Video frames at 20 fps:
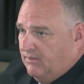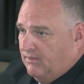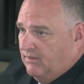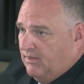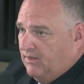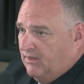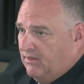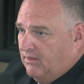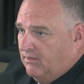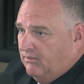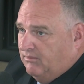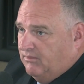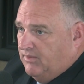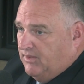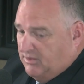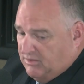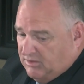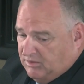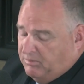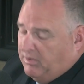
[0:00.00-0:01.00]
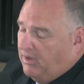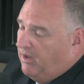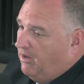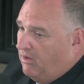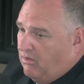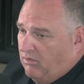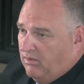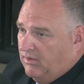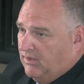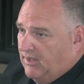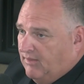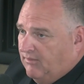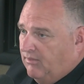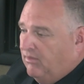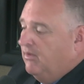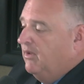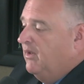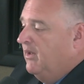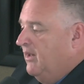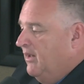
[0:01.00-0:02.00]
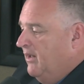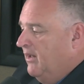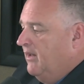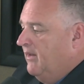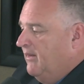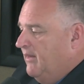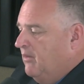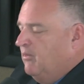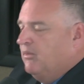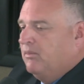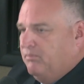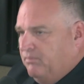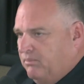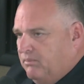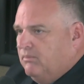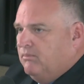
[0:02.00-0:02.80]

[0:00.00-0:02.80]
in the superior court level, that would